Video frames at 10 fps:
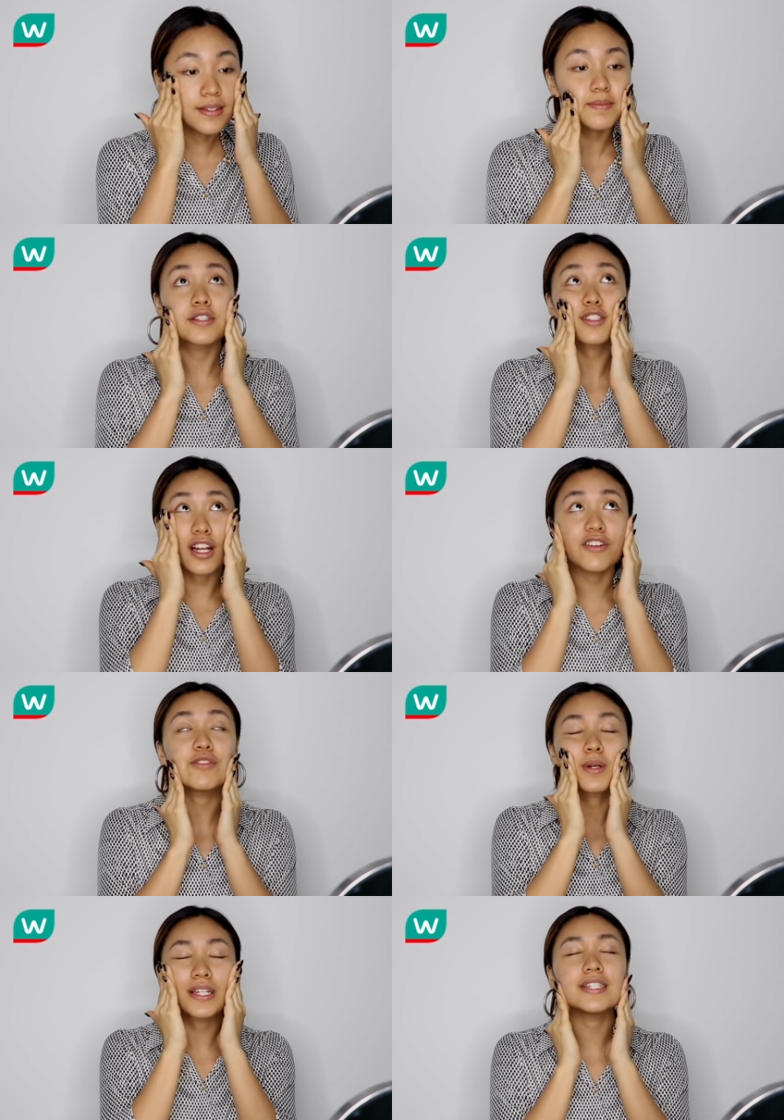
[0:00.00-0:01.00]
So starting from
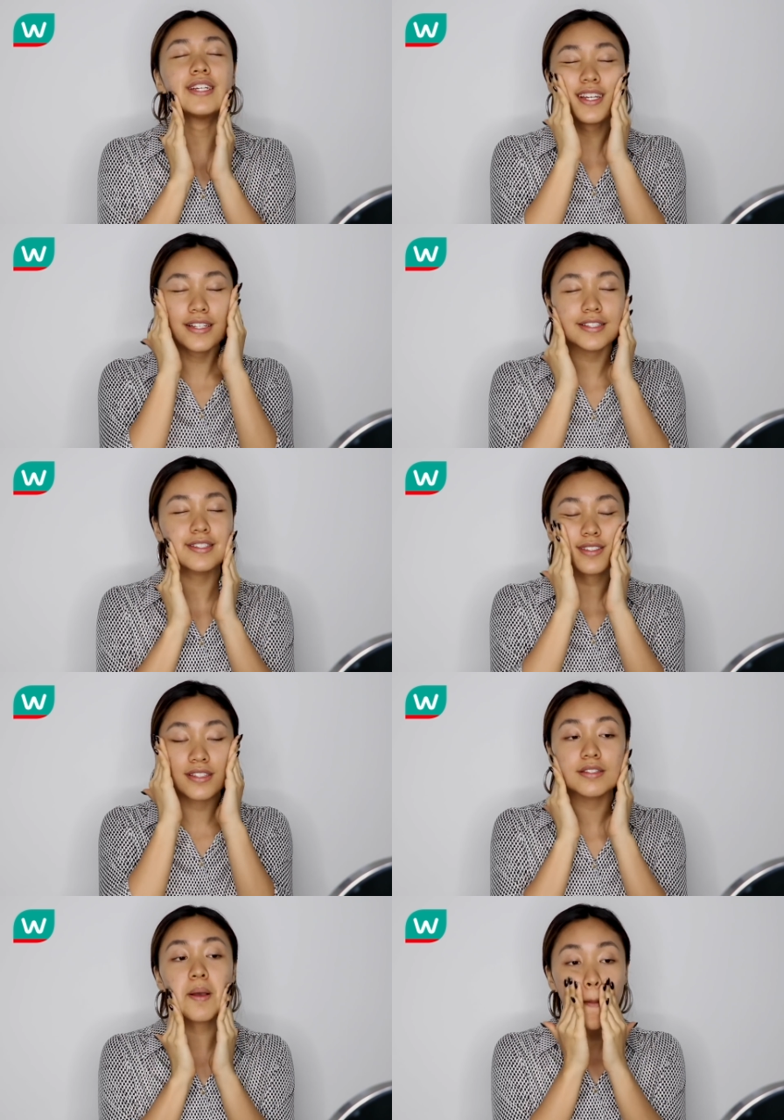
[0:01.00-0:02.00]
my cheeks,
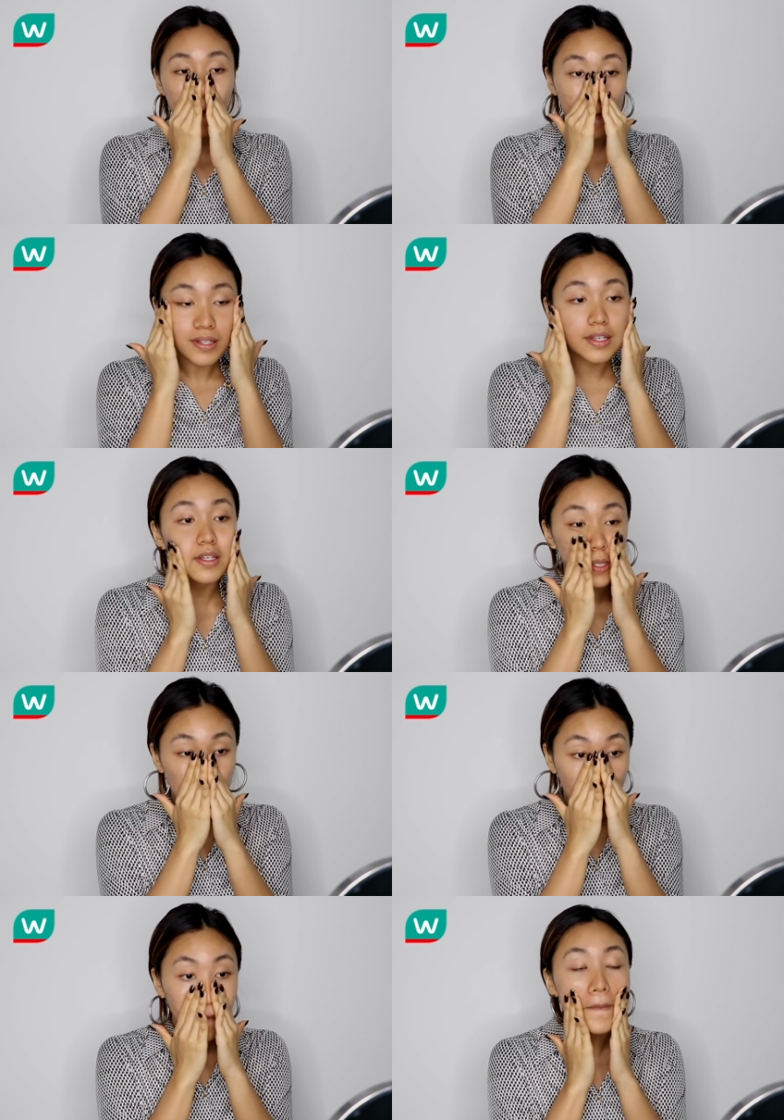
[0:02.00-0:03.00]

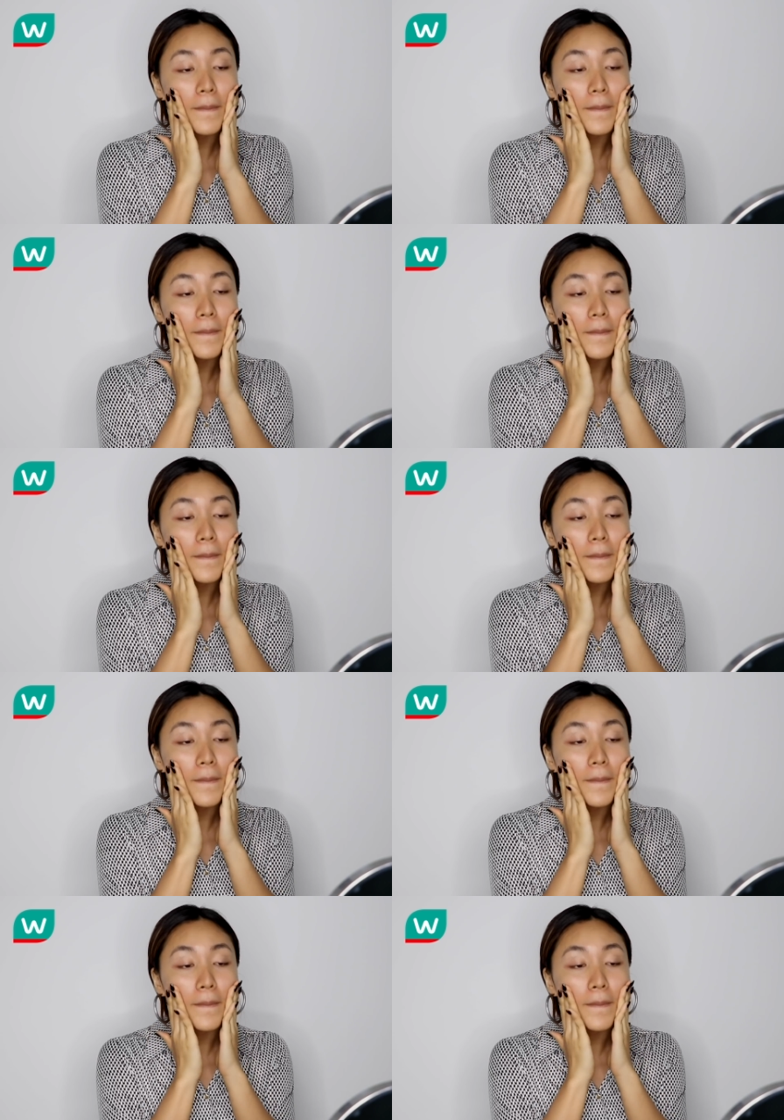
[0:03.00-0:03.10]
T-zone.